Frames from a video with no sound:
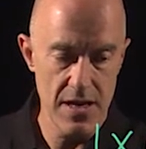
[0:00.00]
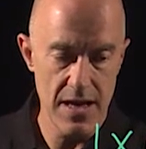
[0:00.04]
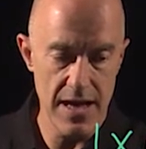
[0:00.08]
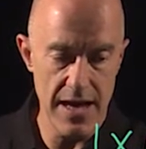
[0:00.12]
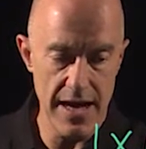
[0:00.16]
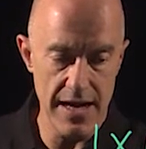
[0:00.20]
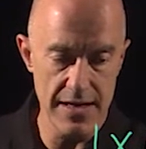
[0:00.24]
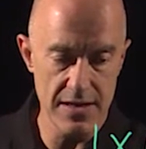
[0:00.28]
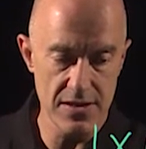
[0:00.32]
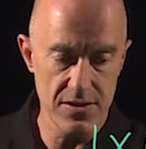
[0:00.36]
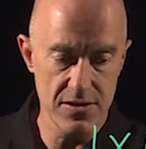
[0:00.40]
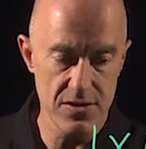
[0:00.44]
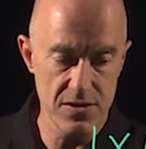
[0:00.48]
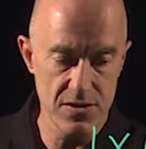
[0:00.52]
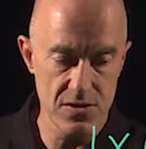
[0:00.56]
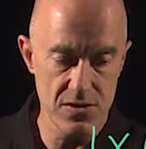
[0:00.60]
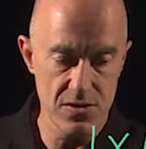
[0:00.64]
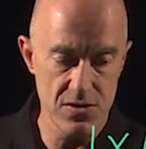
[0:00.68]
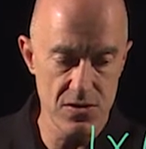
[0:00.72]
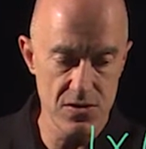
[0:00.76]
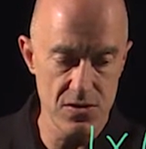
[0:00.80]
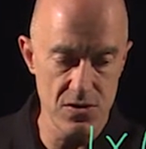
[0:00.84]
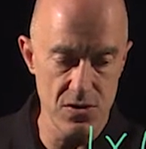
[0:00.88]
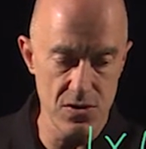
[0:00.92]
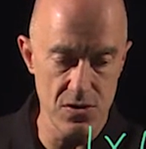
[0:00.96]

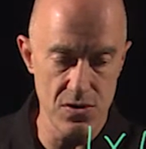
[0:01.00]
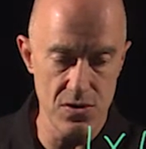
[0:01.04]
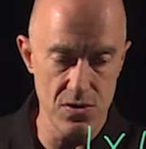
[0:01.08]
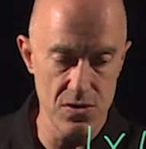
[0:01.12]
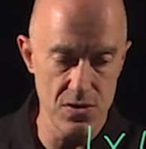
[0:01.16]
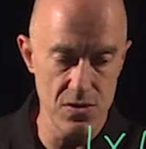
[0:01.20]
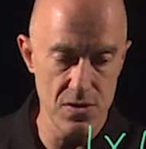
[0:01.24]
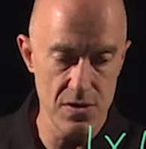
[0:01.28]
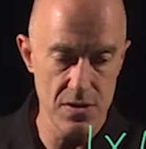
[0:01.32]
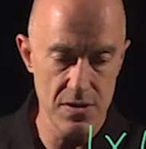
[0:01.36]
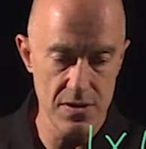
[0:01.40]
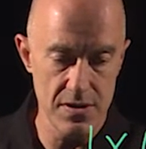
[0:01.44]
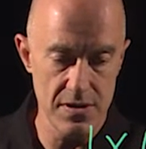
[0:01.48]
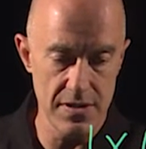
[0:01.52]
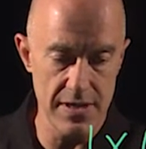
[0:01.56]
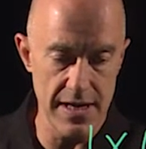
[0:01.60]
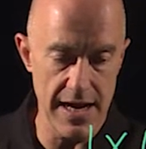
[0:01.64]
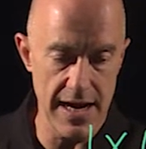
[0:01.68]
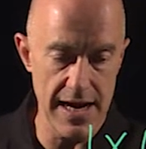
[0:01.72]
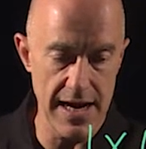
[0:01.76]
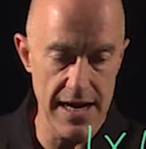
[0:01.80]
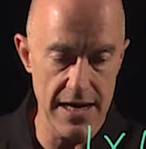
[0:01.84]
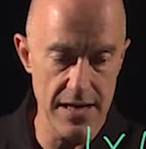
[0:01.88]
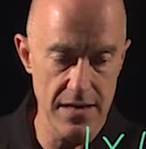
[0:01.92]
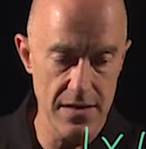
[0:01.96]
x2
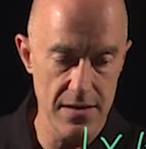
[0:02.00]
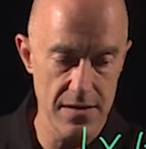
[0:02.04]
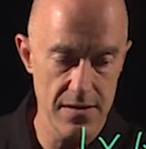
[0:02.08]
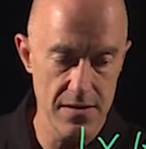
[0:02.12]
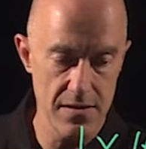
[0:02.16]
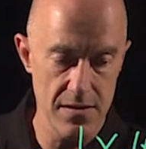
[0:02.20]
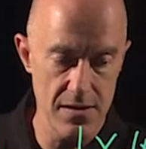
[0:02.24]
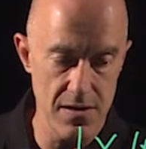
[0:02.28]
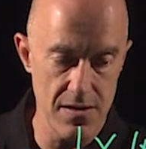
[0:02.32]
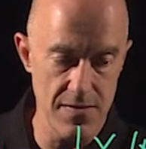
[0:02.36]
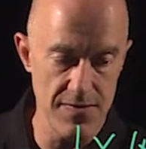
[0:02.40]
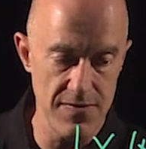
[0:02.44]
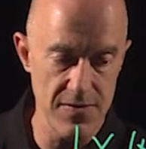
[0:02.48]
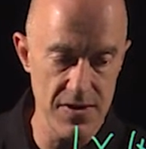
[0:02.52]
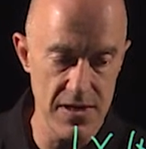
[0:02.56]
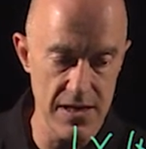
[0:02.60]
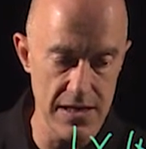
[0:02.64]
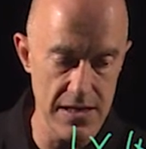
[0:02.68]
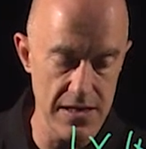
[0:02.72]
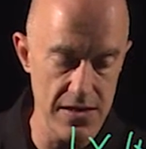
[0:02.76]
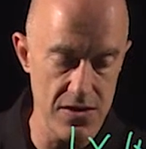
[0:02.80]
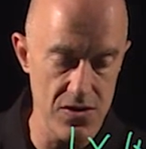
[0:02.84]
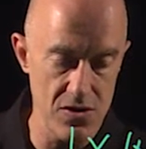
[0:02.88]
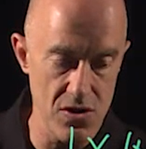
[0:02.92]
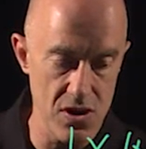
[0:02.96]
dot of
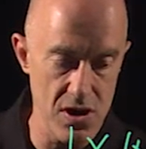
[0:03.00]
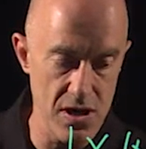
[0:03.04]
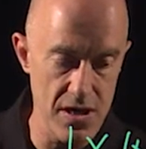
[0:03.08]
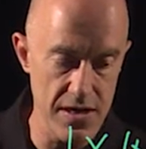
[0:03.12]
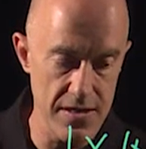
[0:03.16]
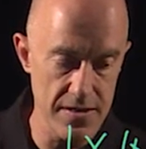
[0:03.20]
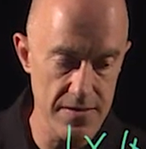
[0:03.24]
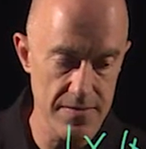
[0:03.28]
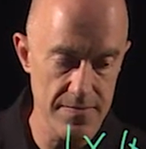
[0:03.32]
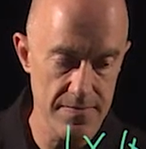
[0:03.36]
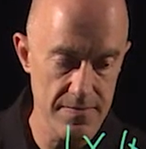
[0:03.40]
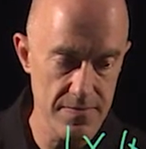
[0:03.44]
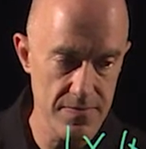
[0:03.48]
t naught,